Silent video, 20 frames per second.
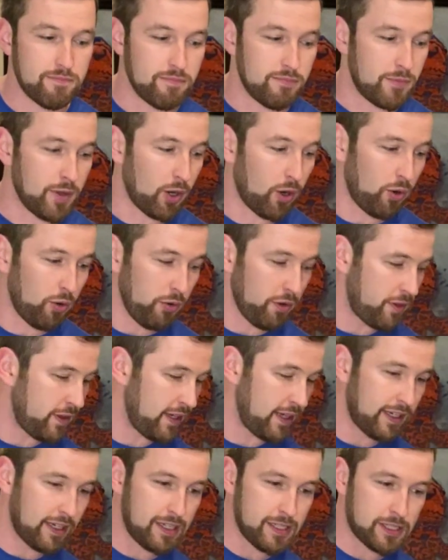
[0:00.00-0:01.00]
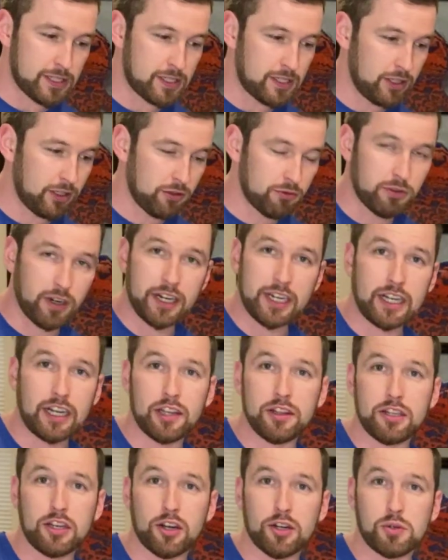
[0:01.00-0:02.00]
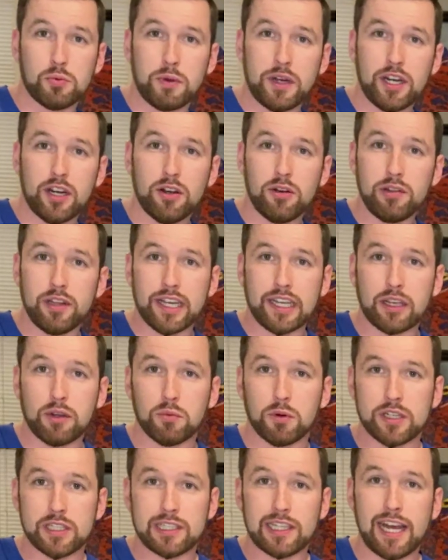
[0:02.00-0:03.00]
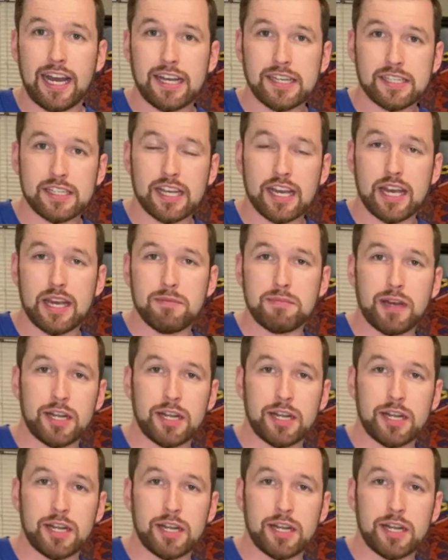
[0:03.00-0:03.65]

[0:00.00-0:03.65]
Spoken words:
The whole thing is still running on the Arduino like it was last time.